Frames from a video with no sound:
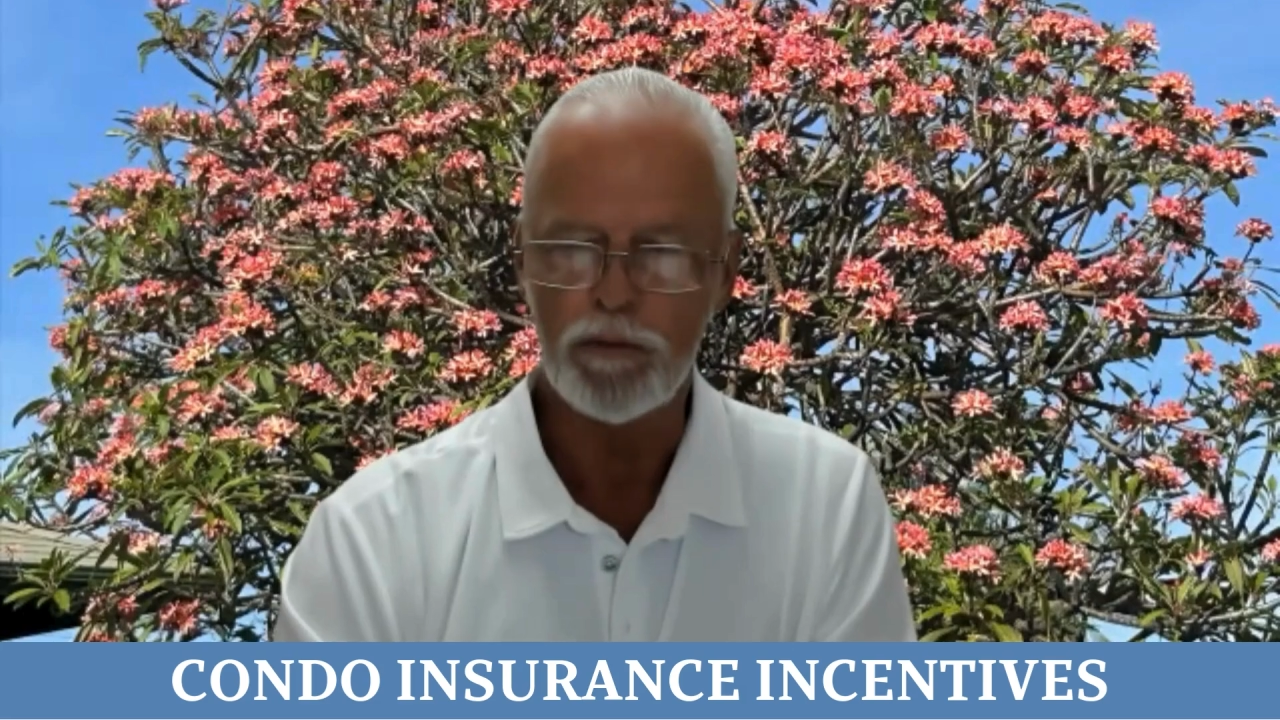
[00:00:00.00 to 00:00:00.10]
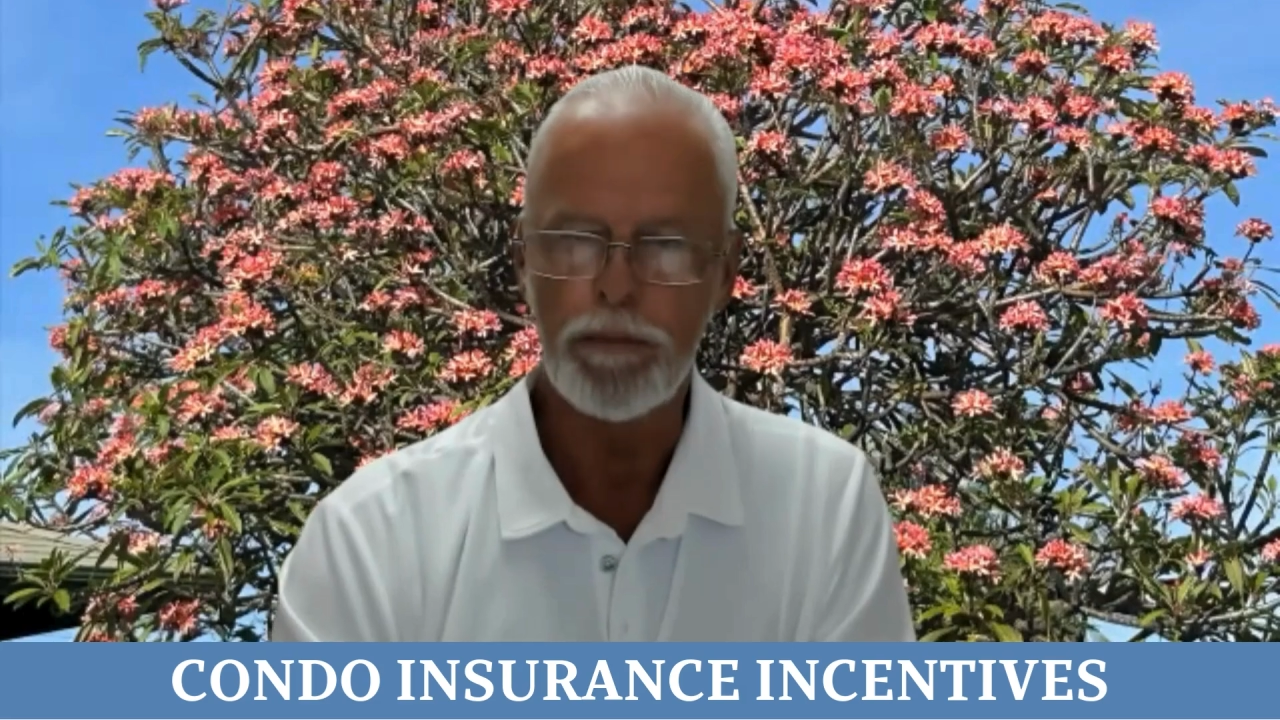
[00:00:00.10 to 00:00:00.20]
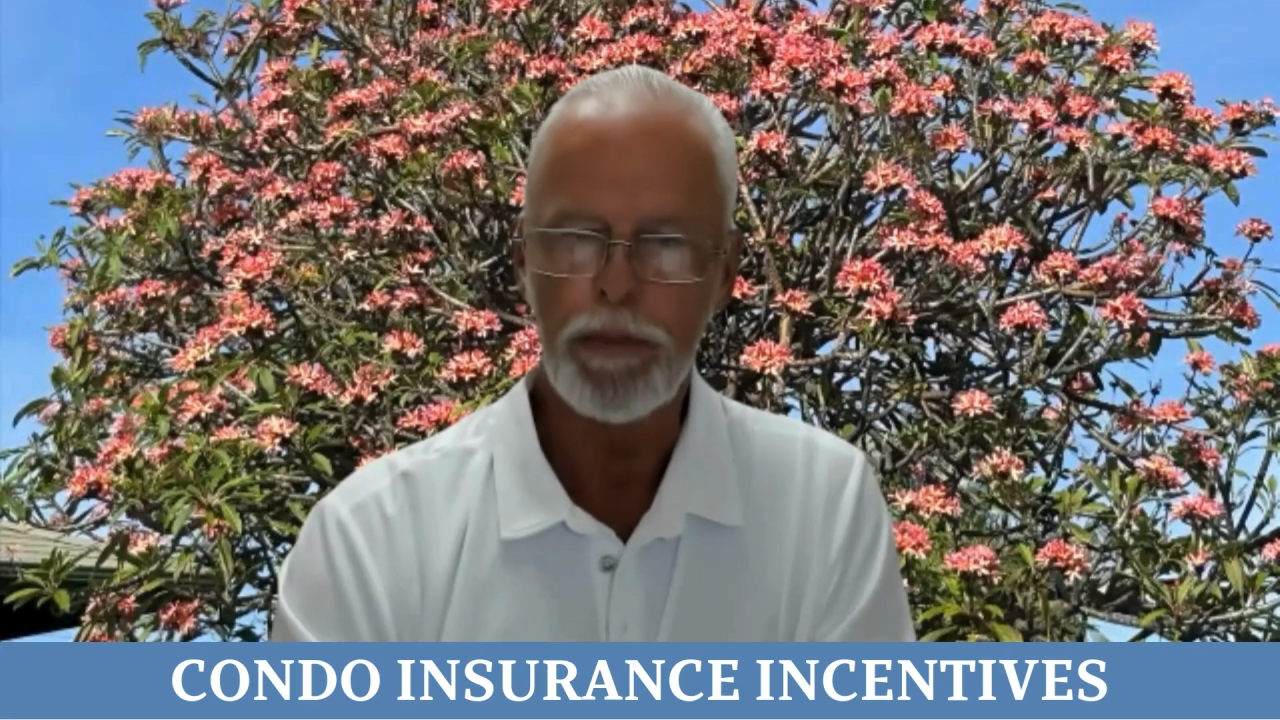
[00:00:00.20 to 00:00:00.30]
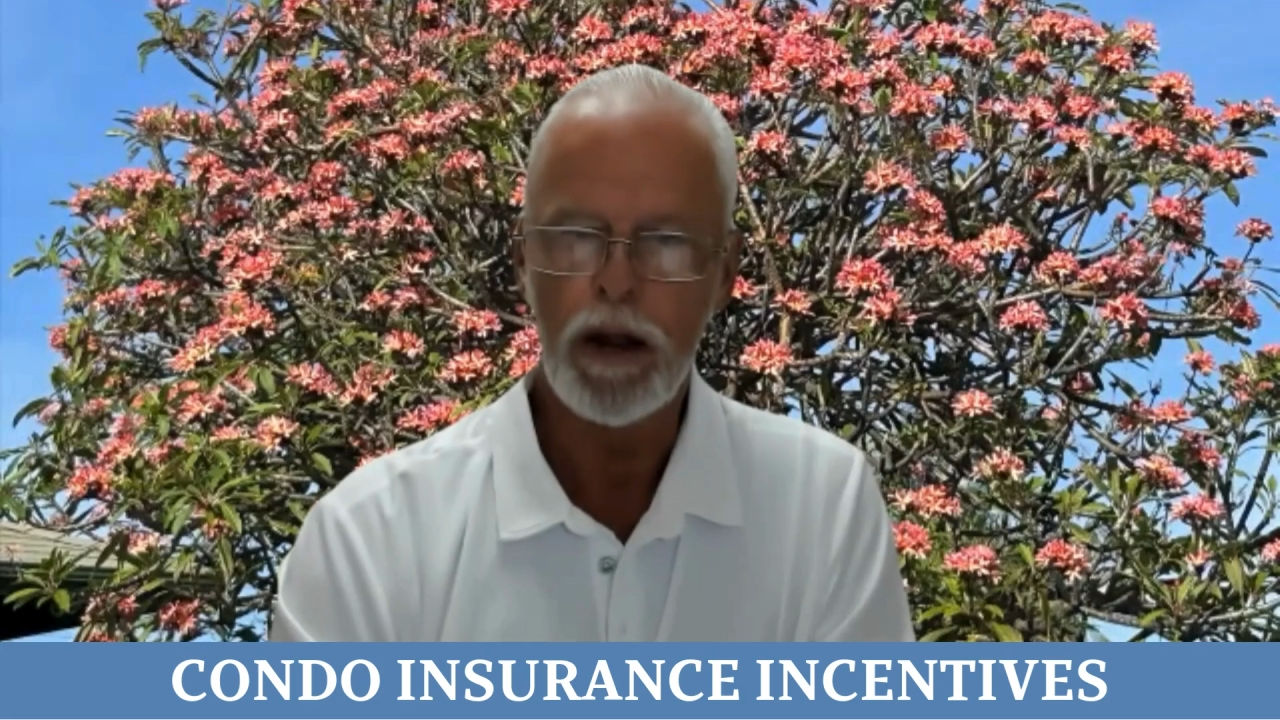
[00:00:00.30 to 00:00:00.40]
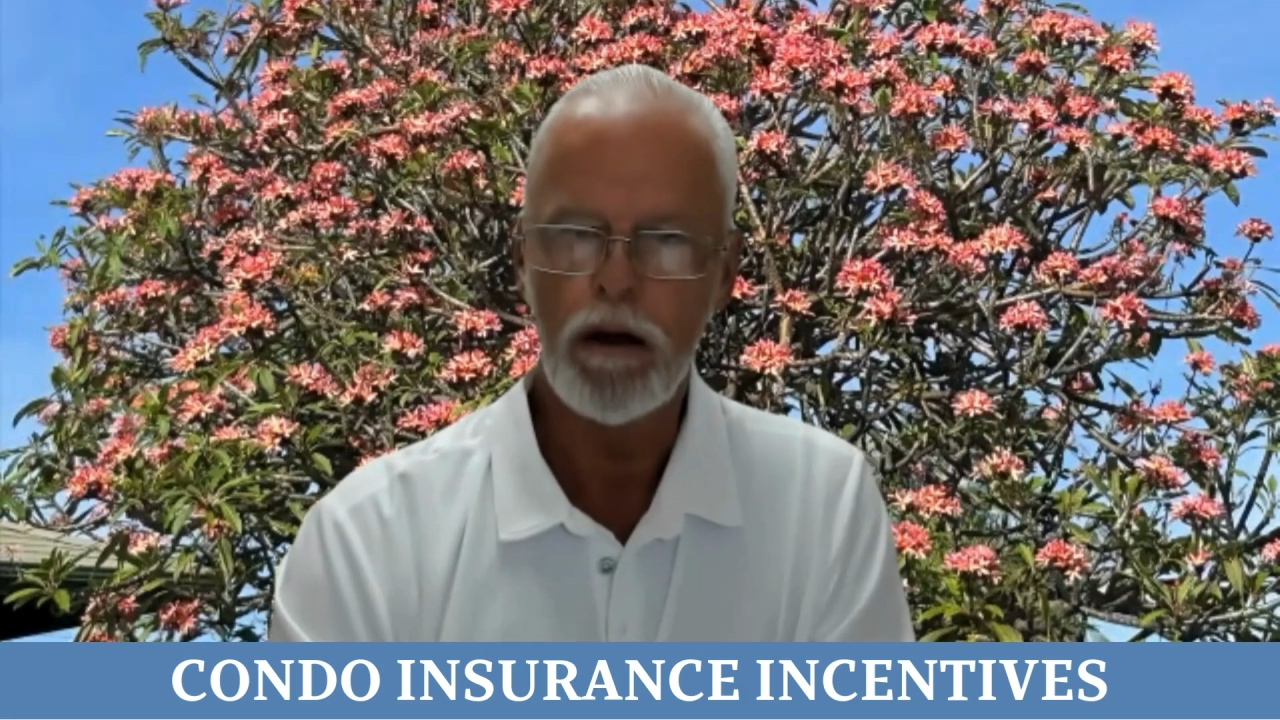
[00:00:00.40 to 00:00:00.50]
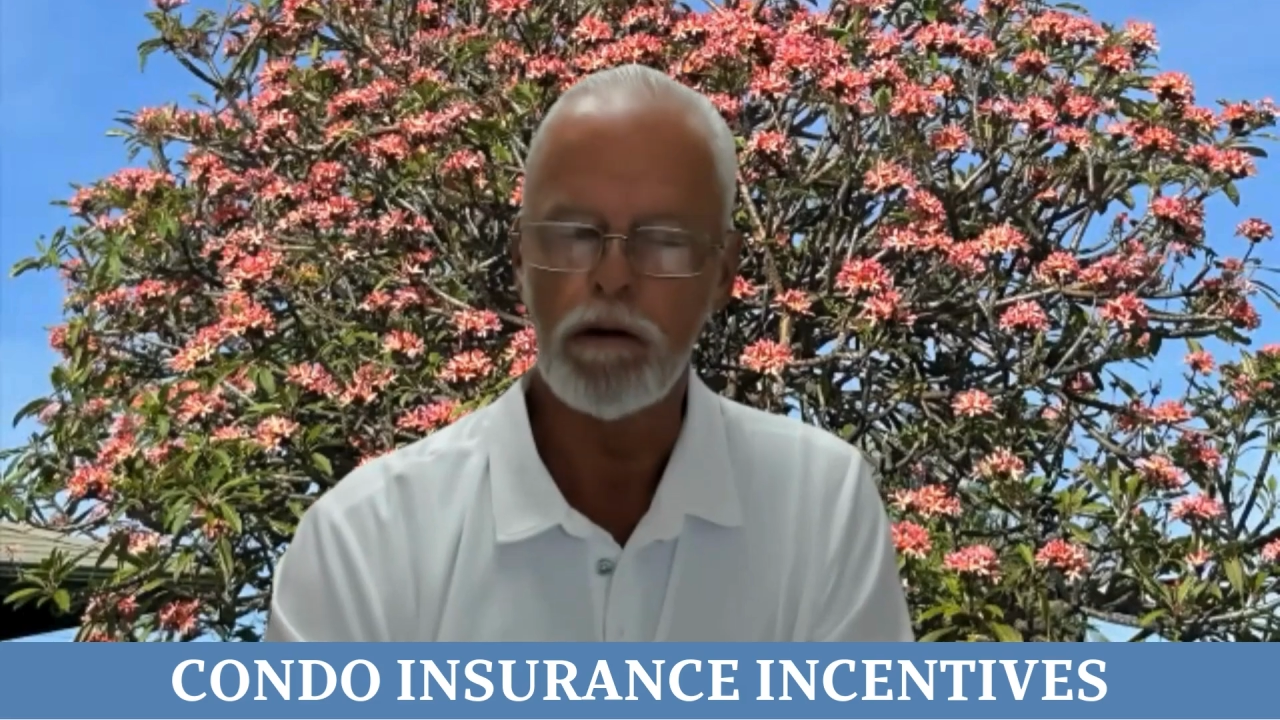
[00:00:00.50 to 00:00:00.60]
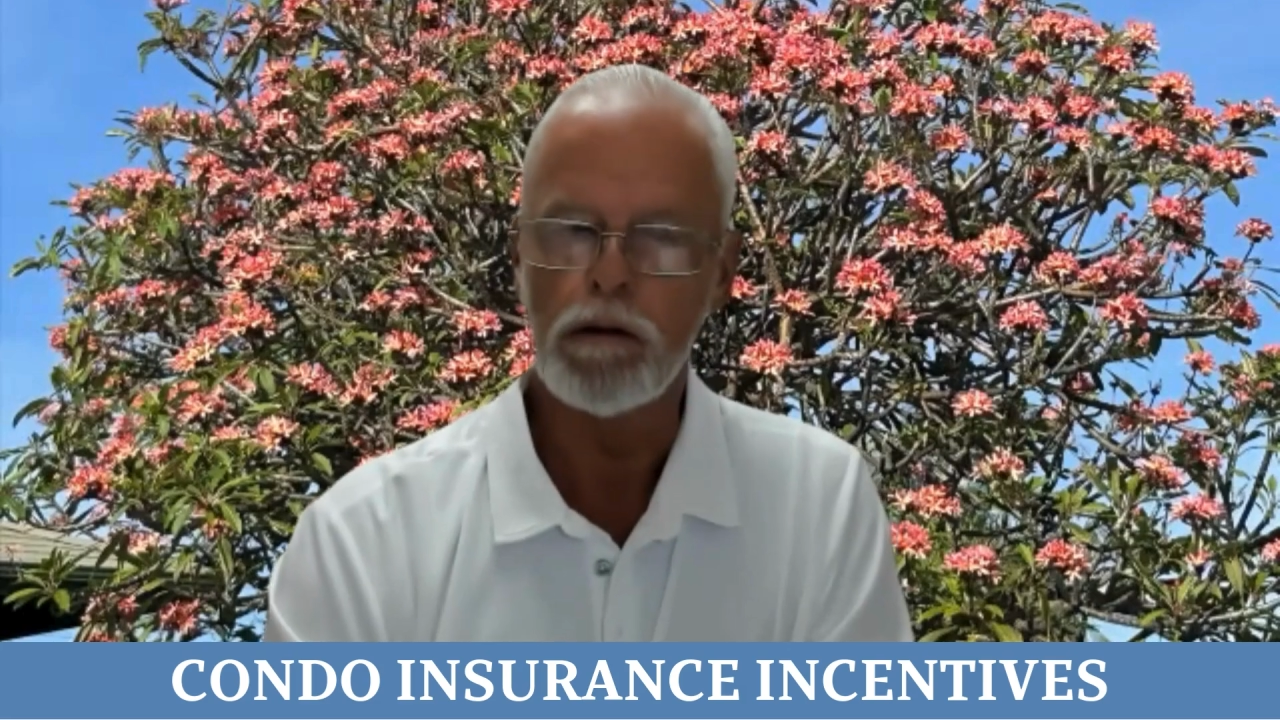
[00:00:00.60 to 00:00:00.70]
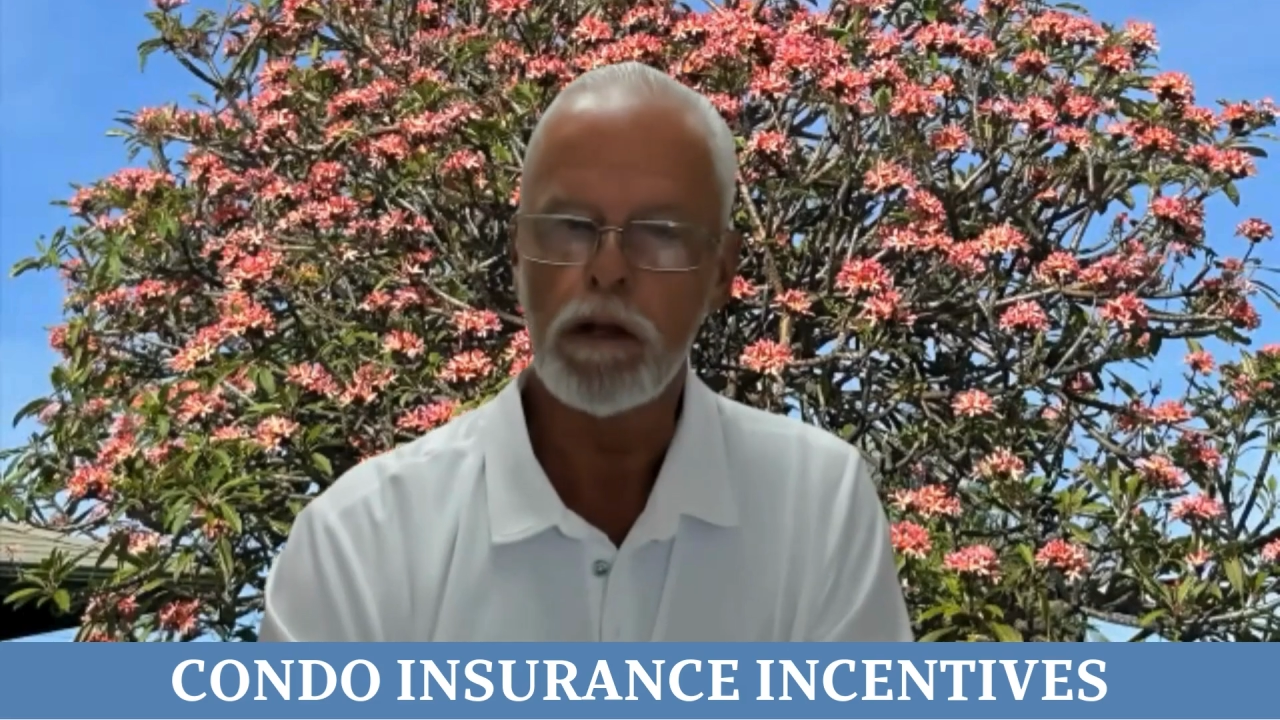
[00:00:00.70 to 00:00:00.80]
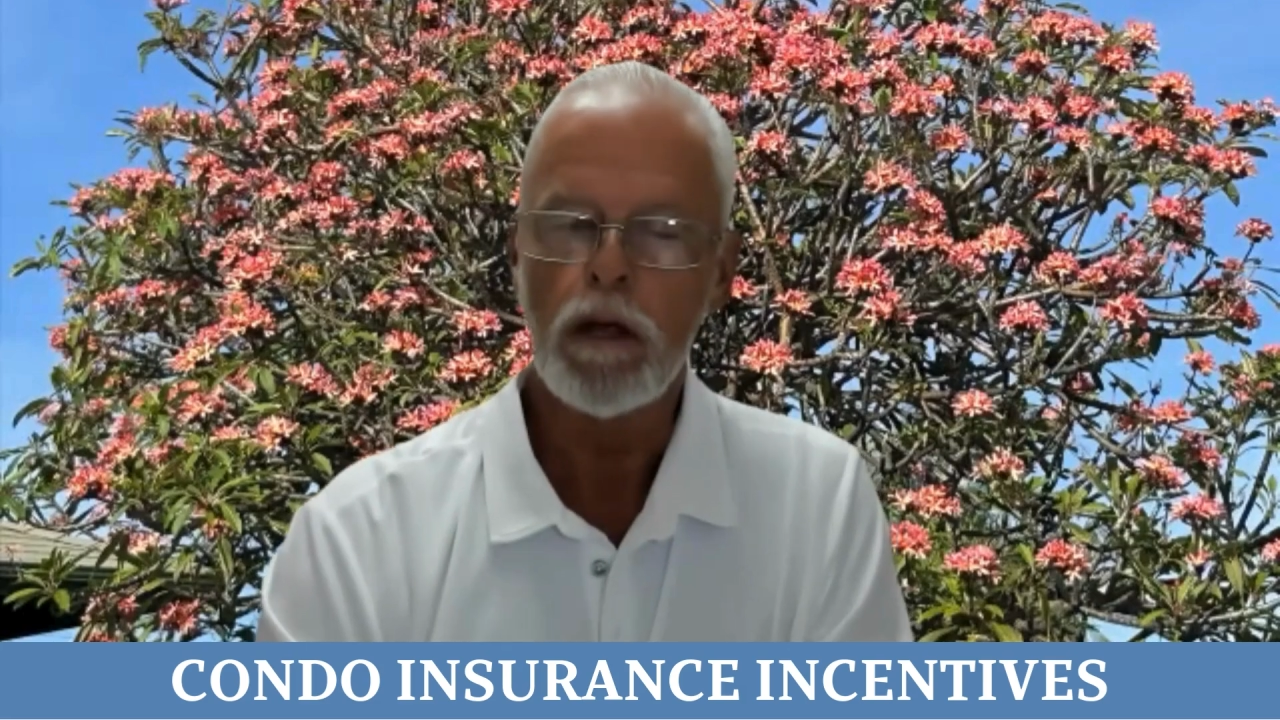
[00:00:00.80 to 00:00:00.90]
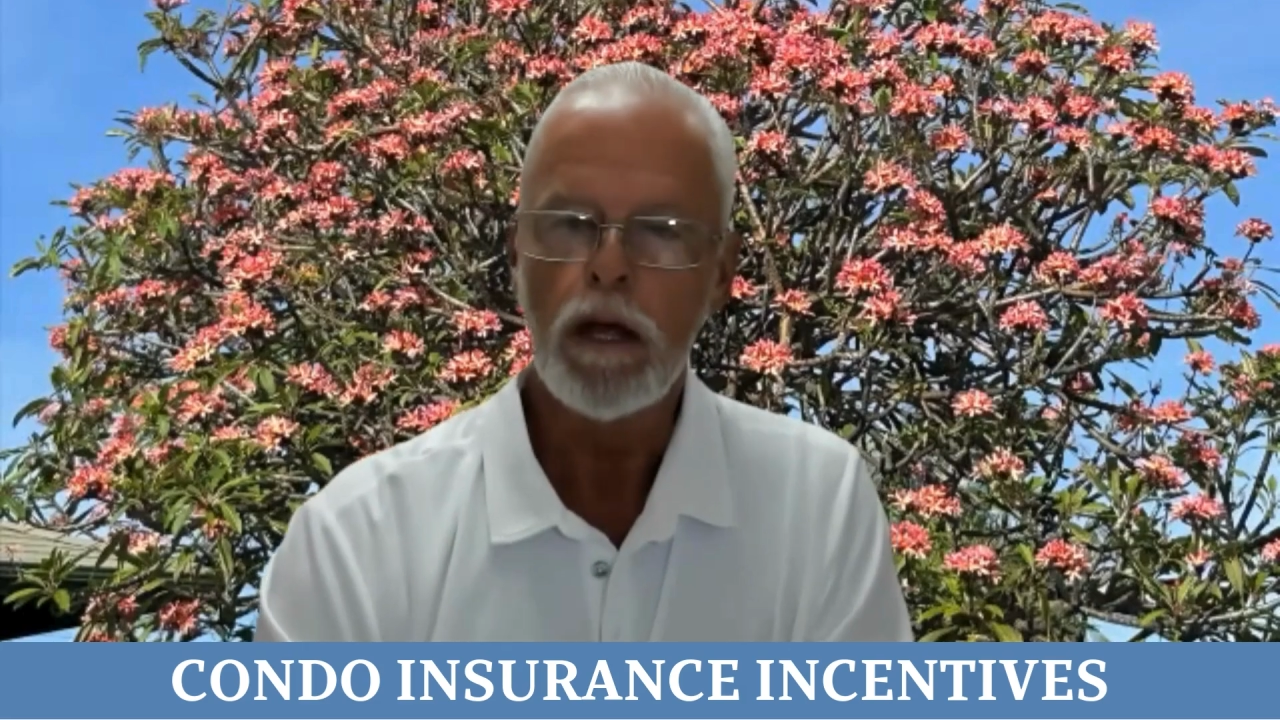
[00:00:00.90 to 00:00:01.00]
repairs.